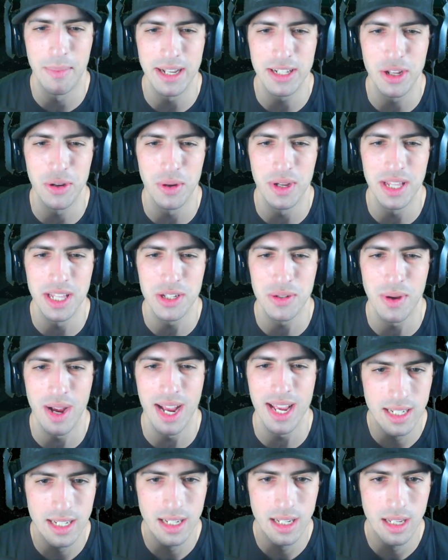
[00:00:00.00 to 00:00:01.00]
I doing this
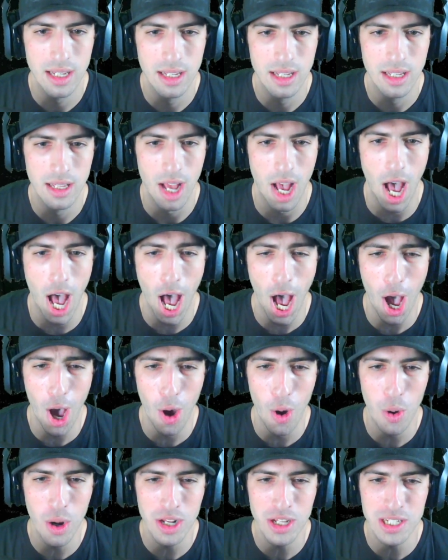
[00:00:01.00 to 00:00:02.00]
right?
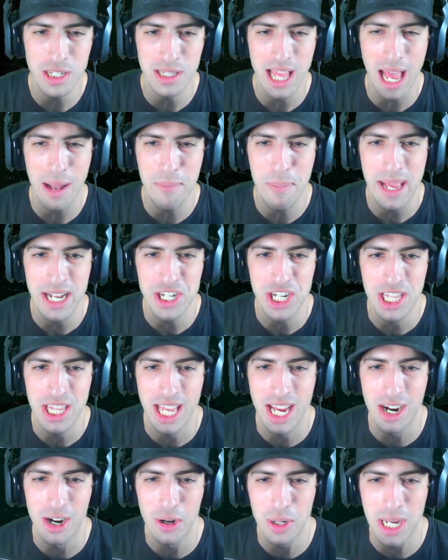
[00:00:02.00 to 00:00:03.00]
Oh, there's a dead in
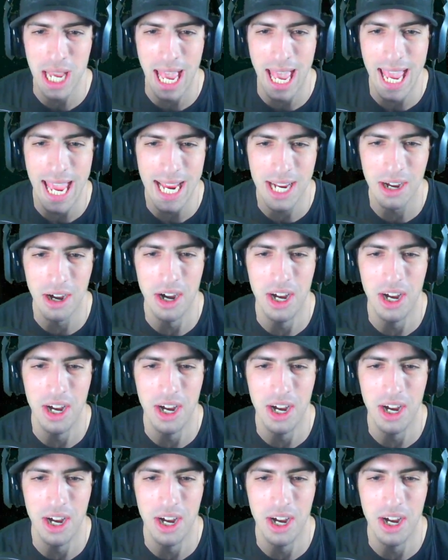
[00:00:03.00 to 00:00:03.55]
there. Okay, hang on.